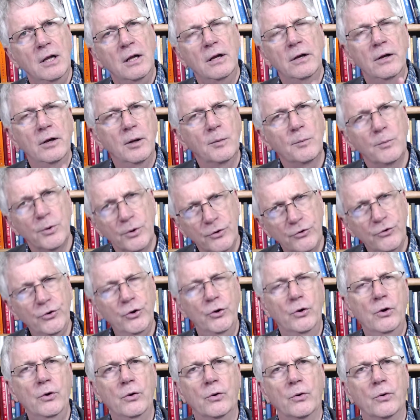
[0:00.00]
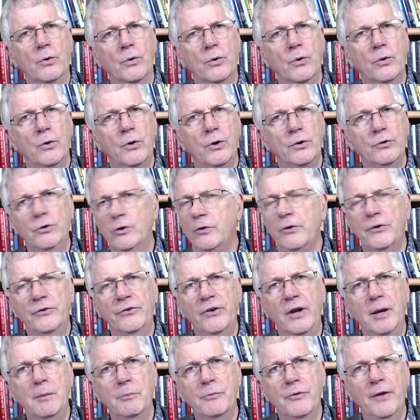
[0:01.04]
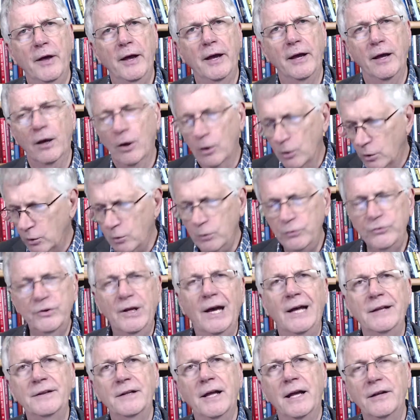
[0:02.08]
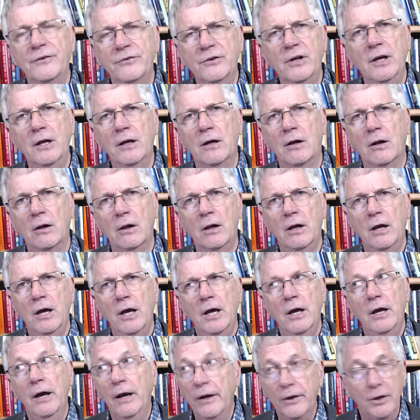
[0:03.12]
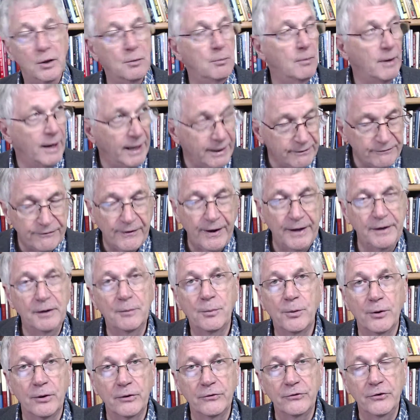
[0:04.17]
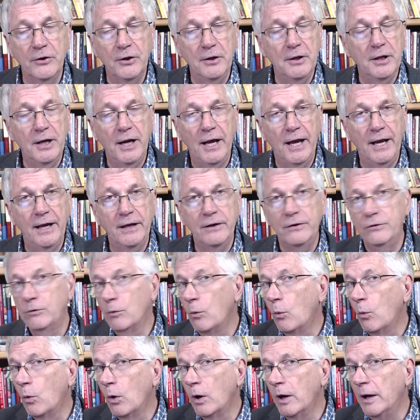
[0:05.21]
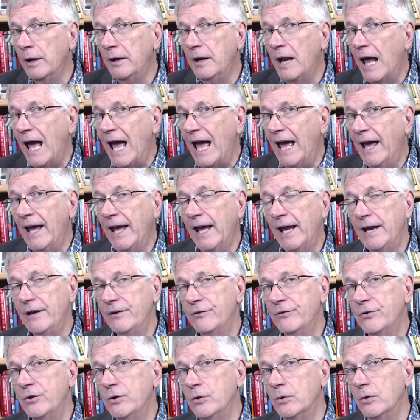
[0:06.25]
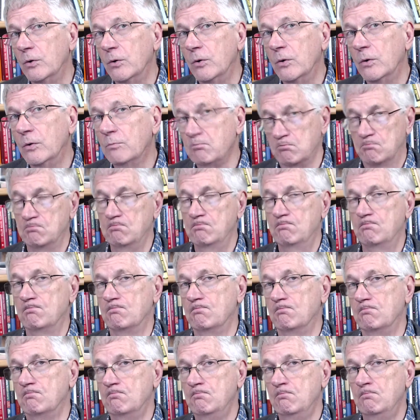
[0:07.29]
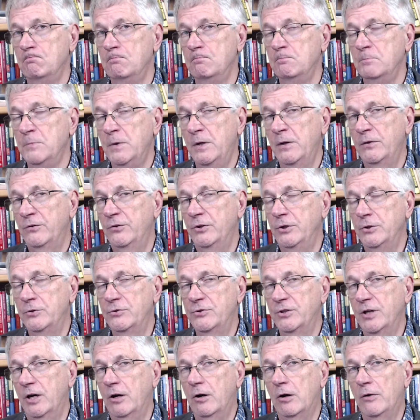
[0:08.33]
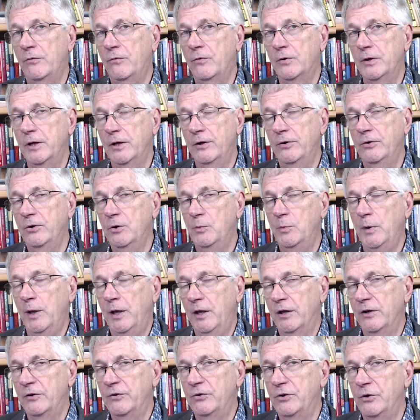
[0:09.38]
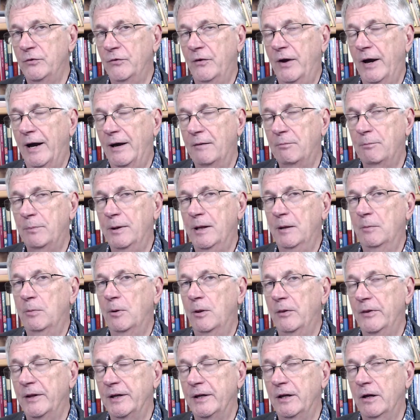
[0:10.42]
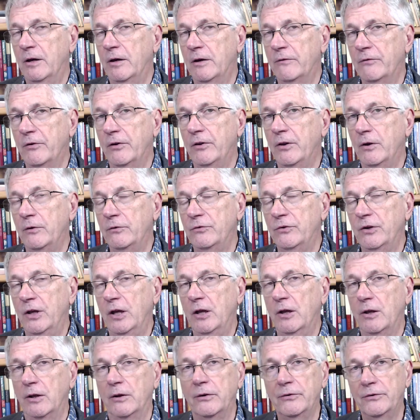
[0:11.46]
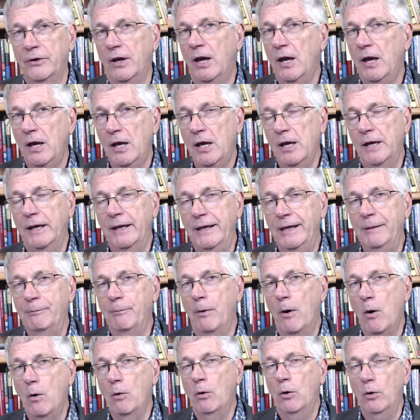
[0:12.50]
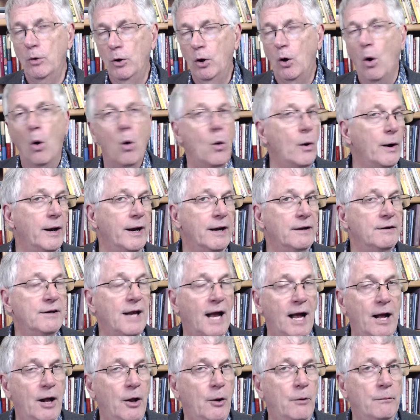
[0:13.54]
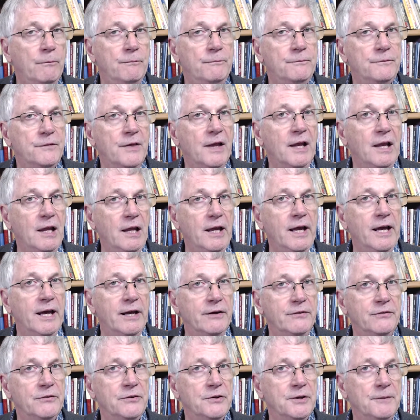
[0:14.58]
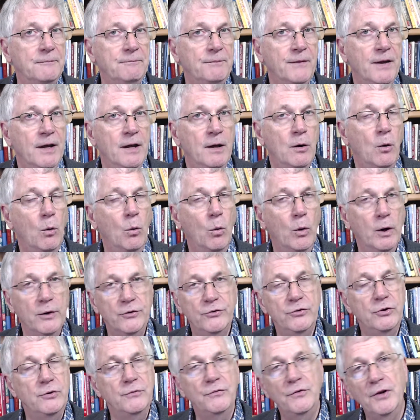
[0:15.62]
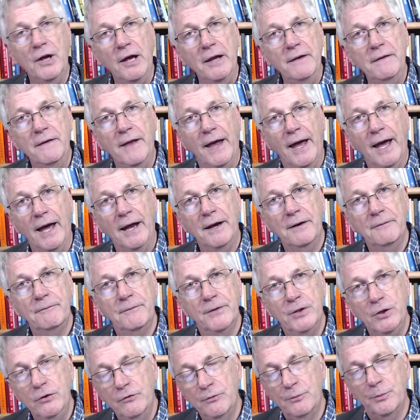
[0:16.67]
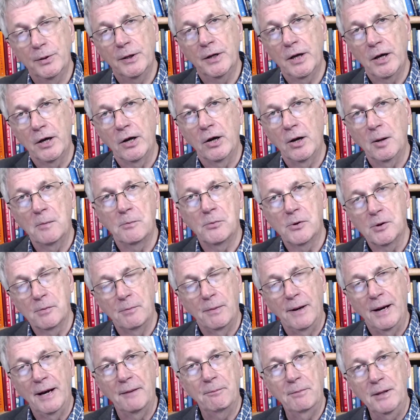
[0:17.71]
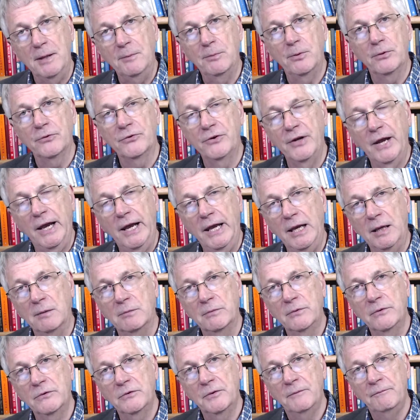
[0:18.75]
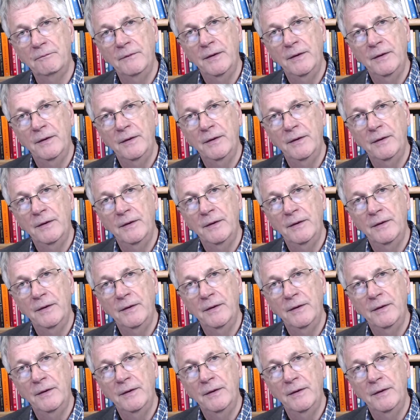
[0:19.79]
Number 2, do the same thing. Who's got that skill? You might find a person that has 1 and 2. So you can check off 1 and 2 because you've got people that cover those skills. Keep on going down the list. Once you've done that, you've put a number by people's names.